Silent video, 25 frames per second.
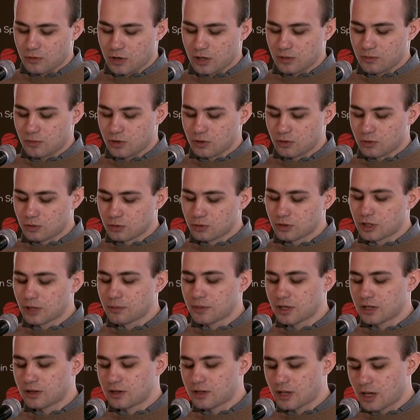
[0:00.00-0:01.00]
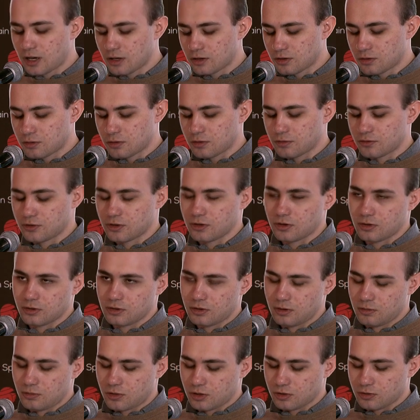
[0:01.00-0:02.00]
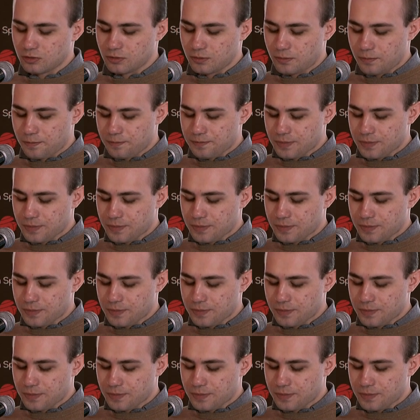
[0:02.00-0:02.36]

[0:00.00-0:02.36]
one model to the mediator of the other model.